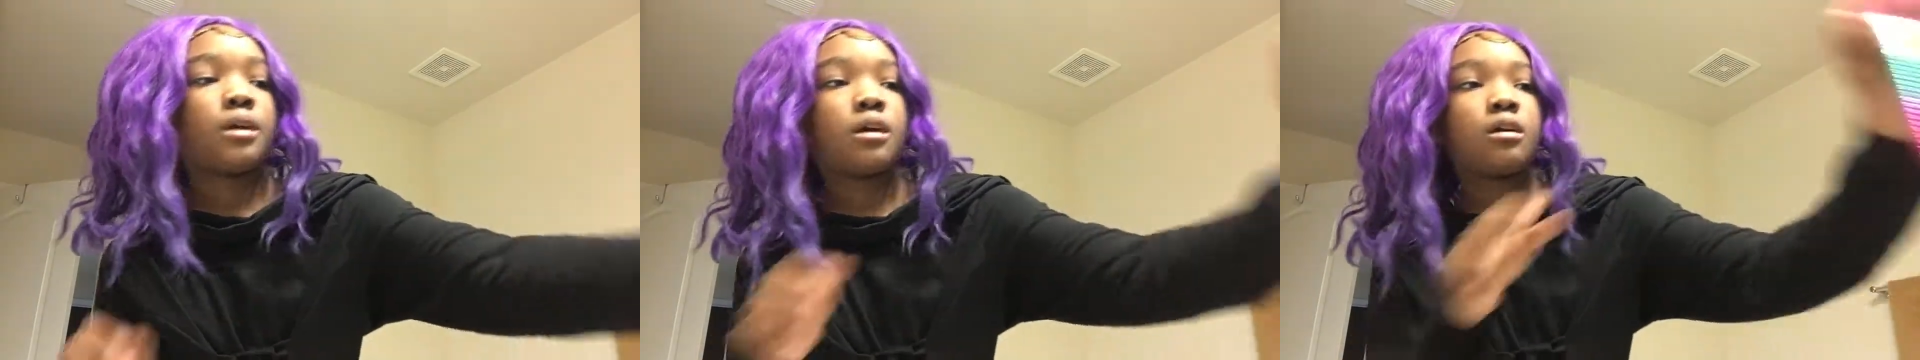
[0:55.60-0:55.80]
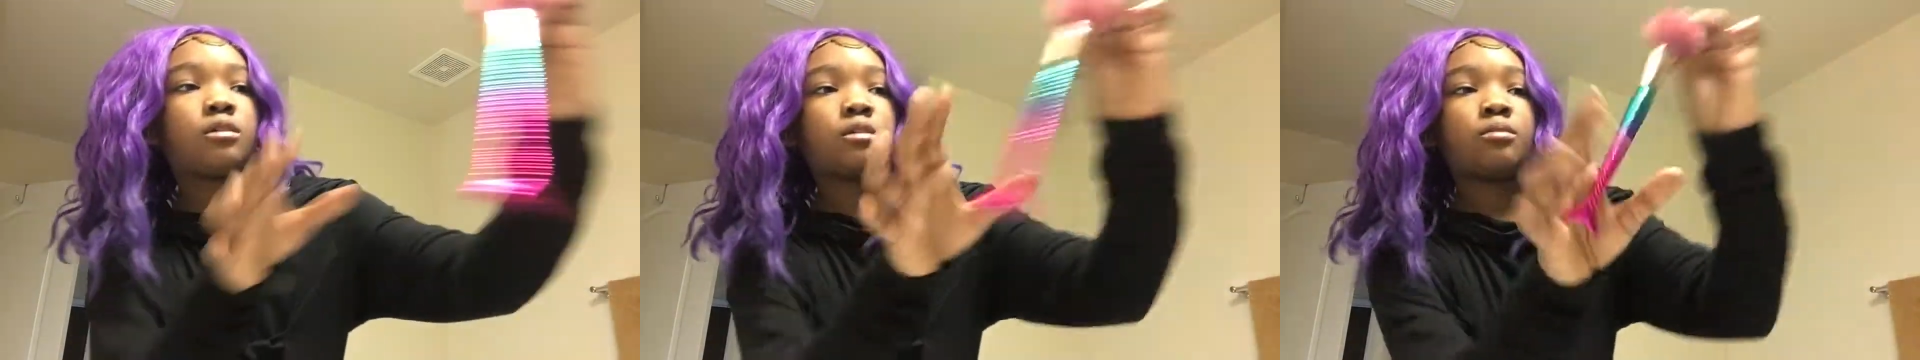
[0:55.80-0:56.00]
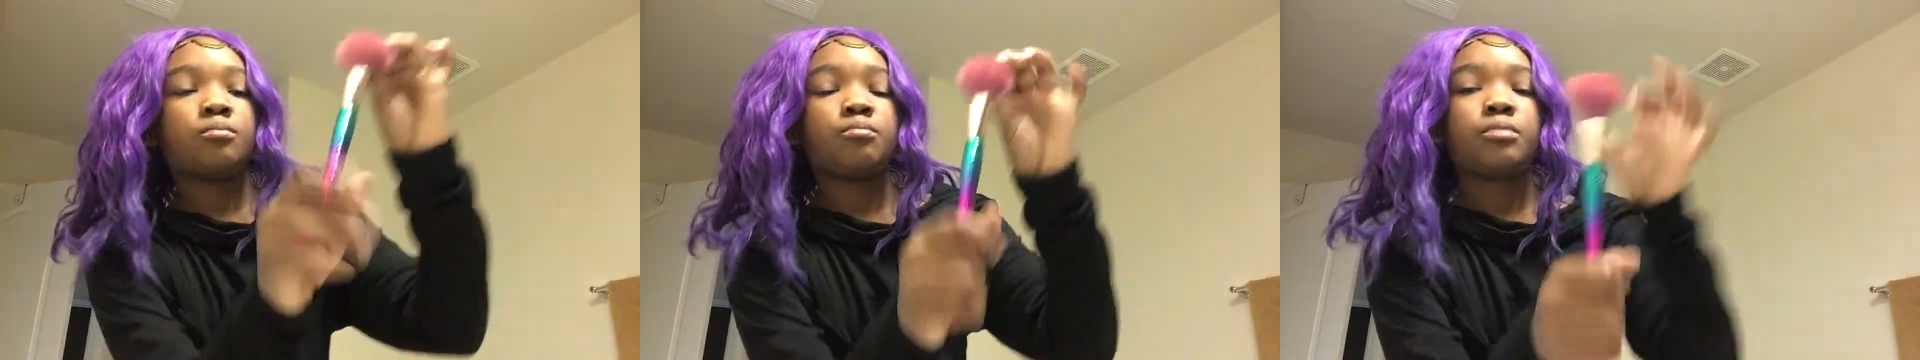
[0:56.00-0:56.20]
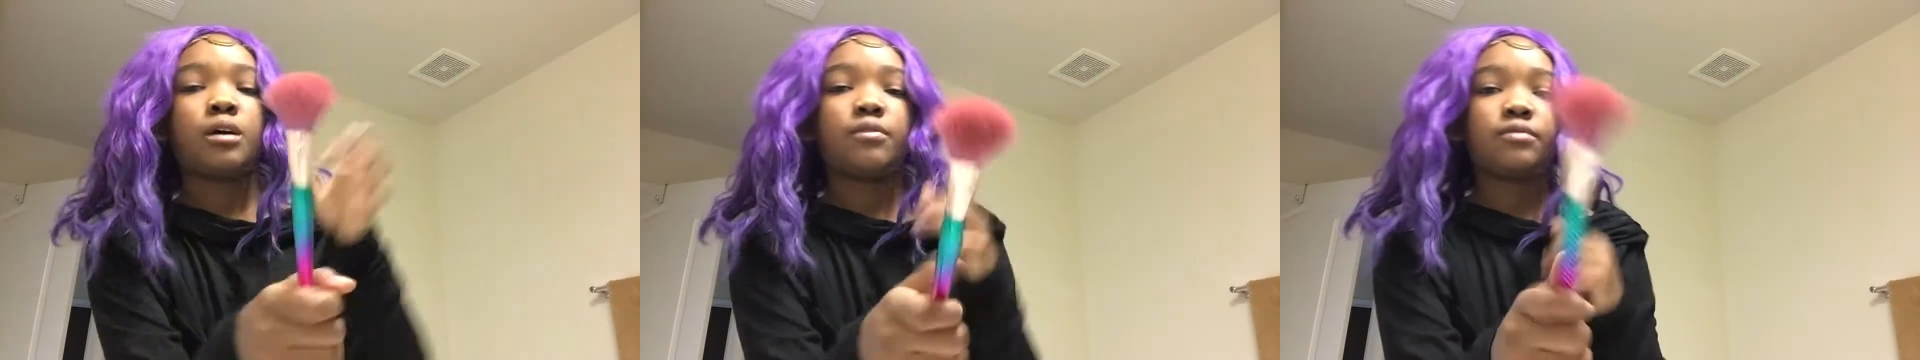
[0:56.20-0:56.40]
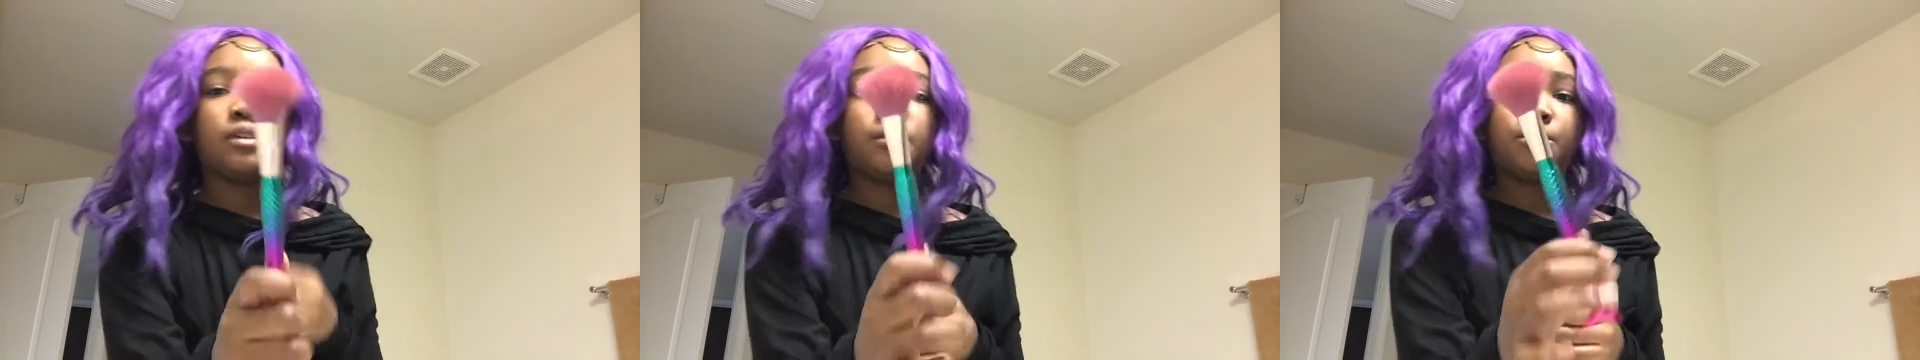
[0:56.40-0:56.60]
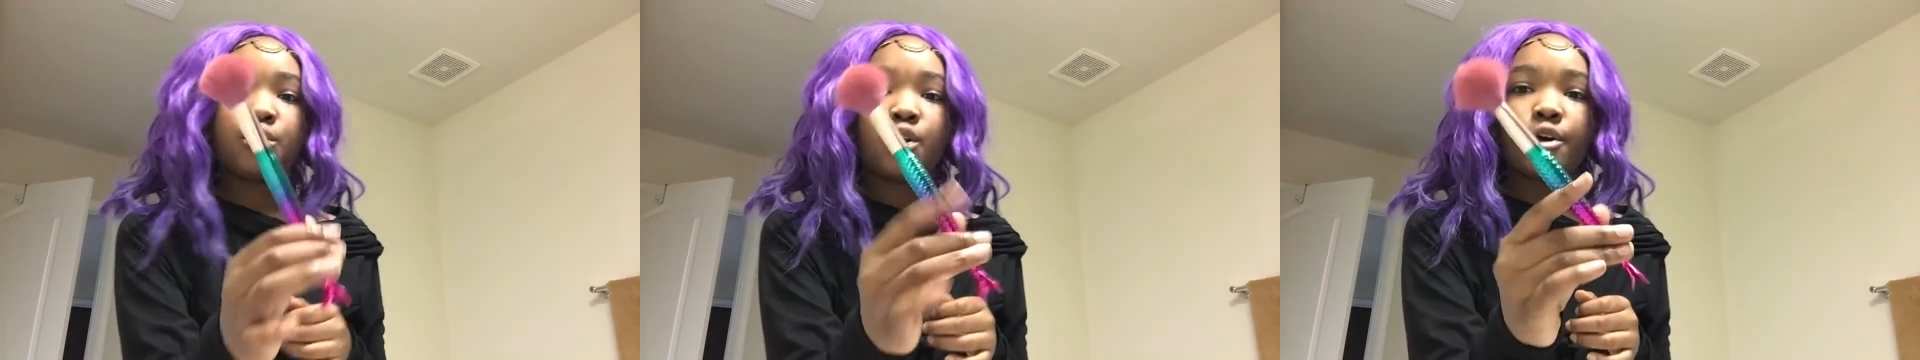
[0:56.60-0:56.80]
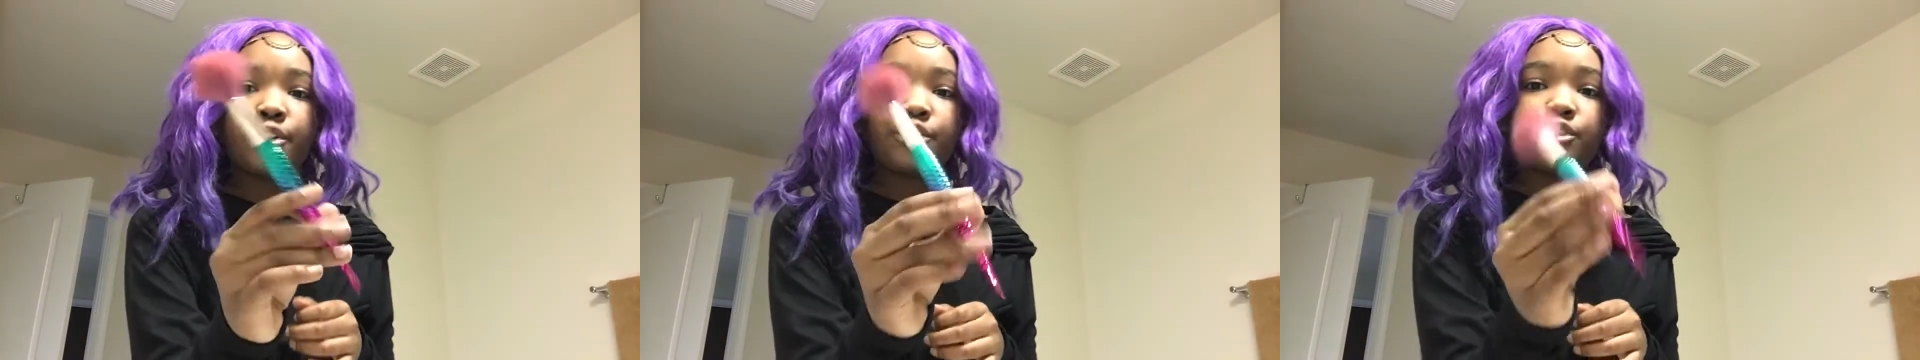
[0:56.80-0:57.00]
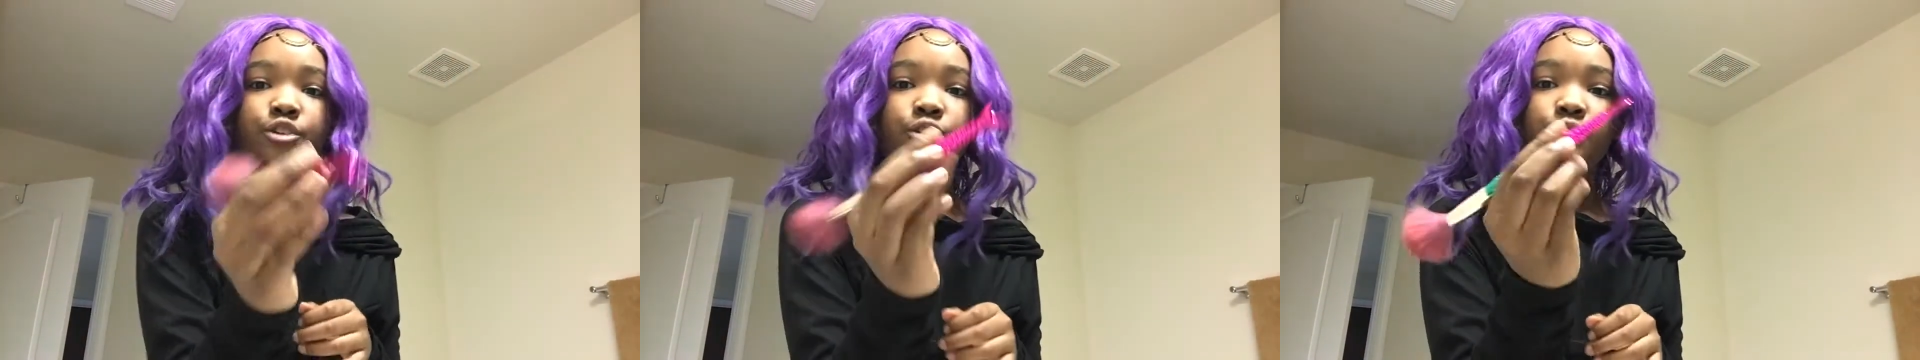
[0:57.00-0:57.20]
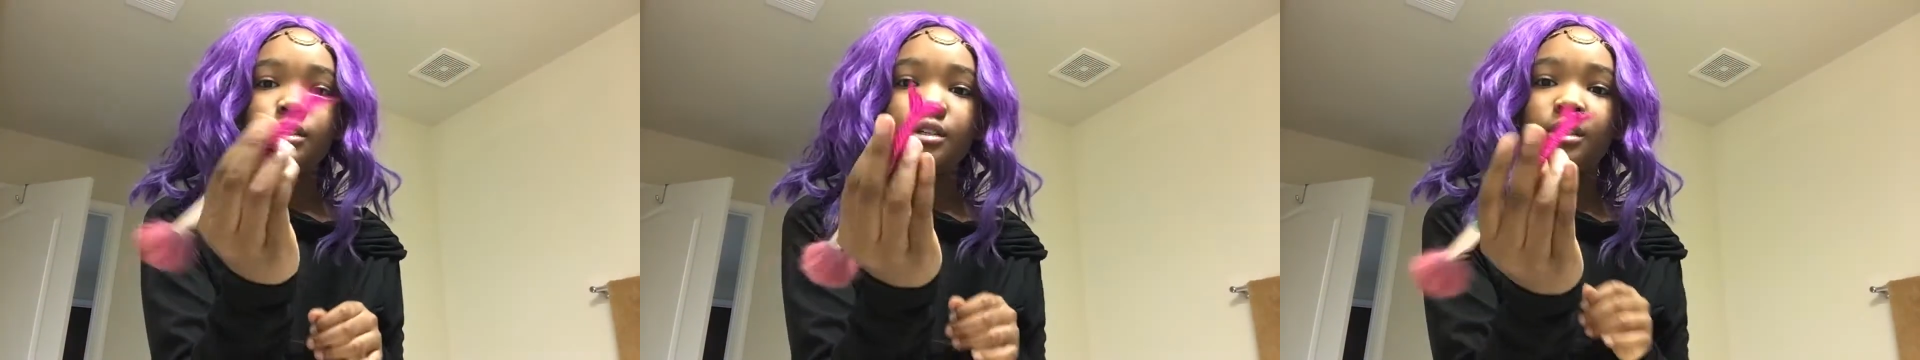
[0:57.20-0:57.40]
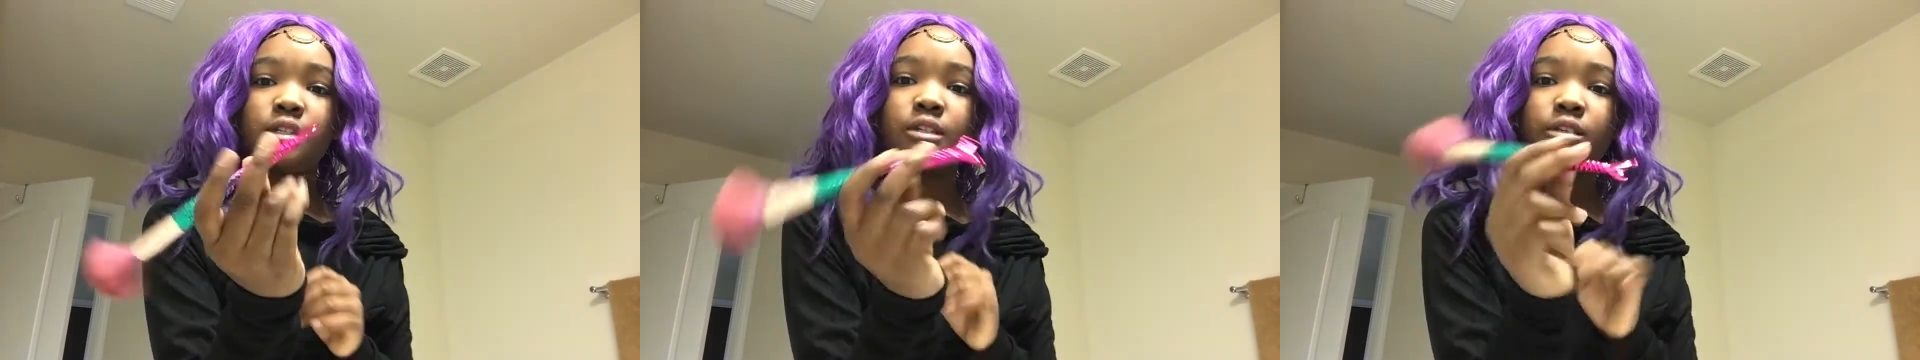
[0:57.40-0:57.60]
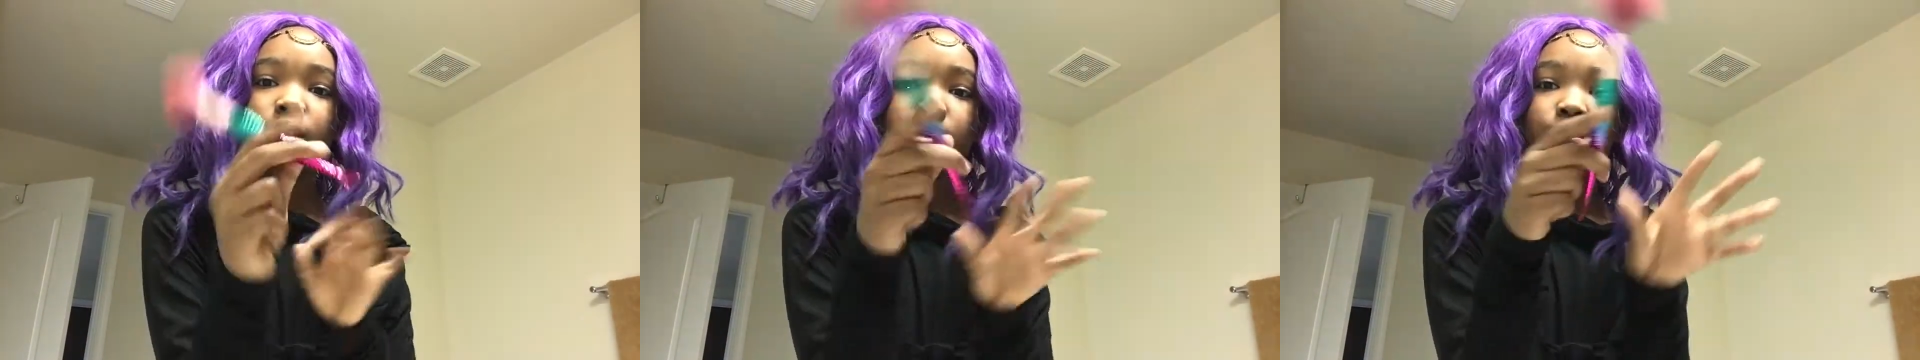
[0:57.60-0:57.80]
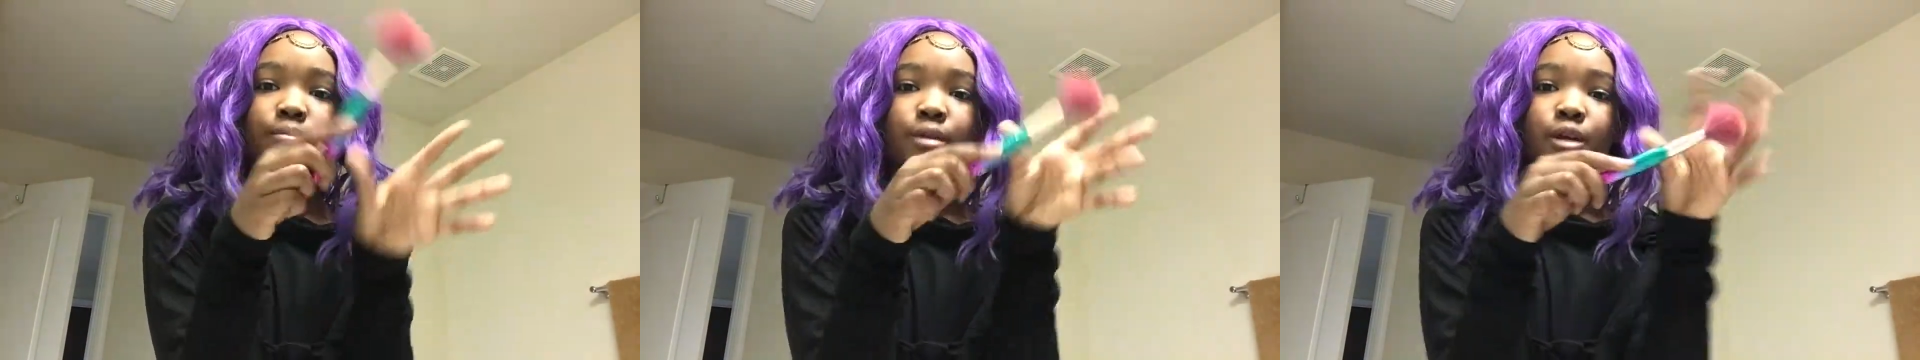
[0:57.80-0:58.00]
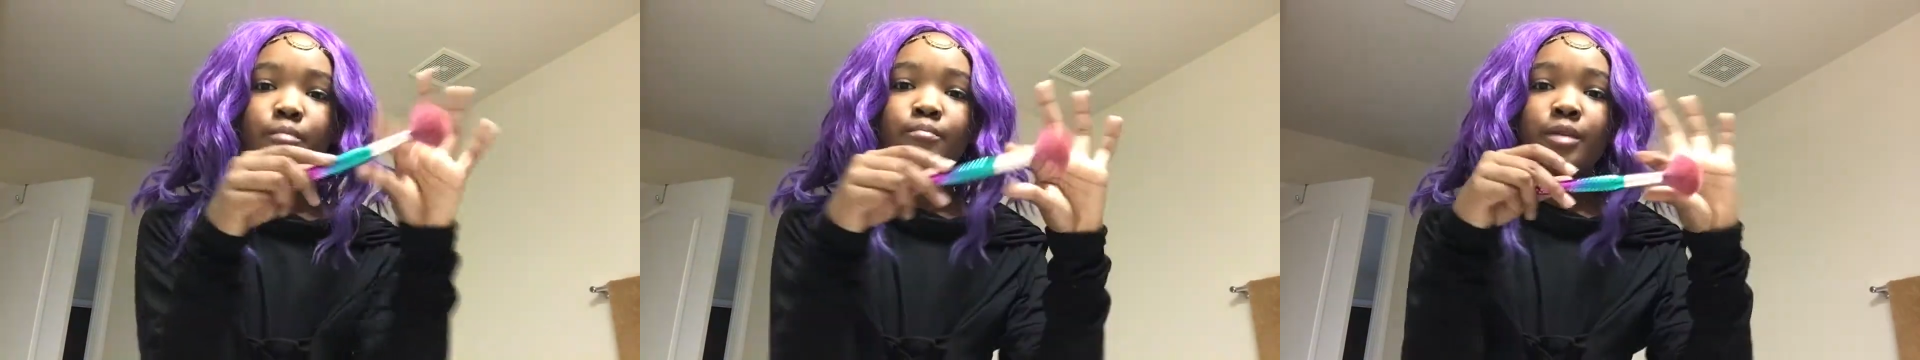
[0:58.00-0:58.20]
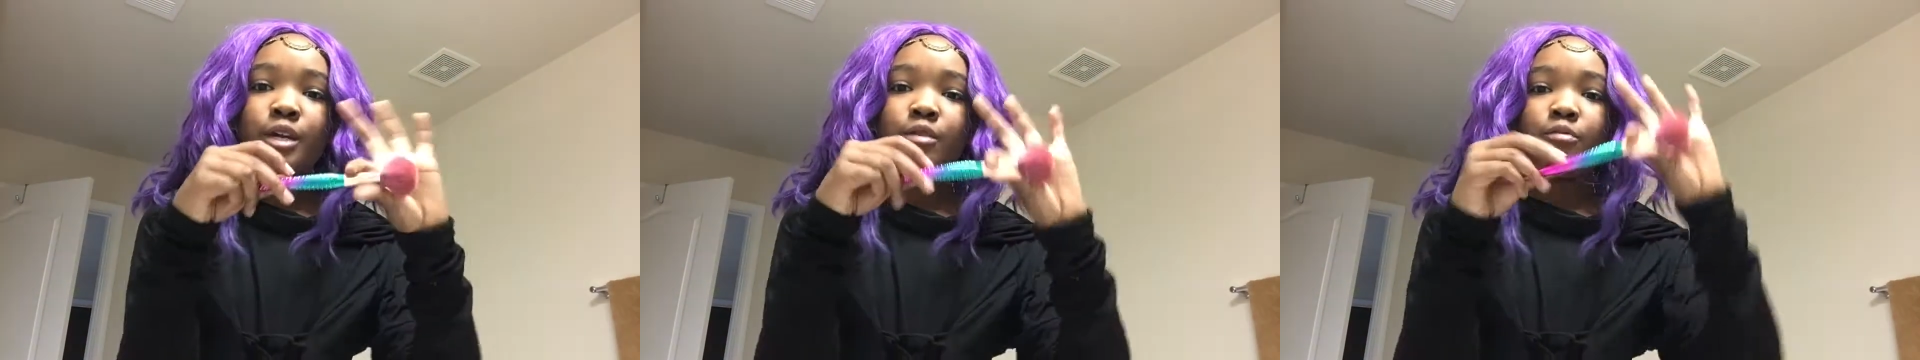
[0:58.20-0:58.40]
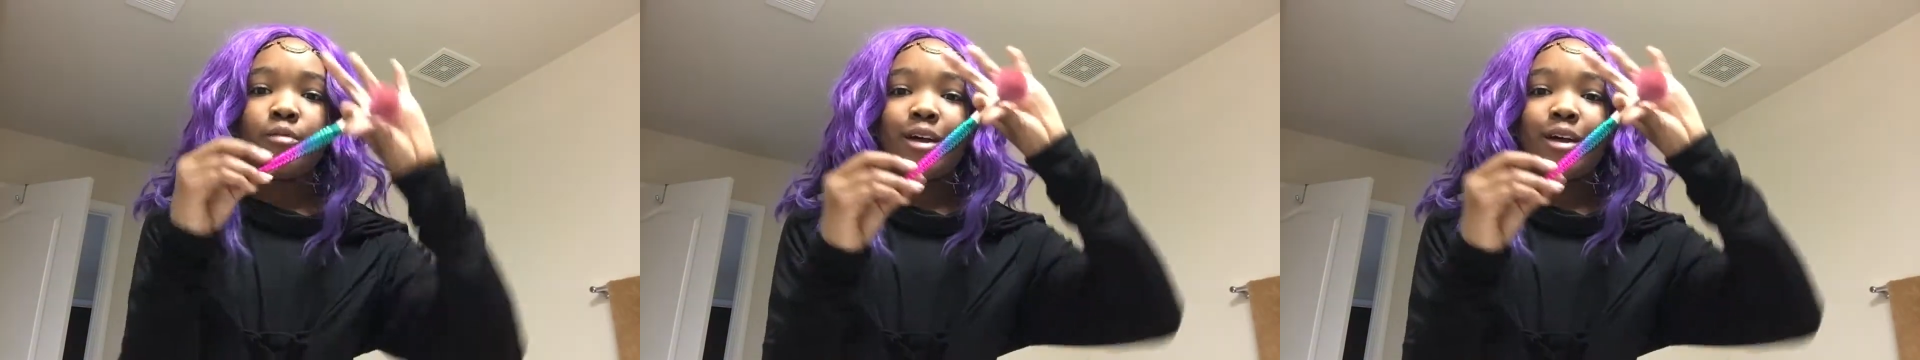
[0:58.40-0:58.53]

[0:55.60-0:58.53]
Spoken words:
You're going to need a big poofy brush.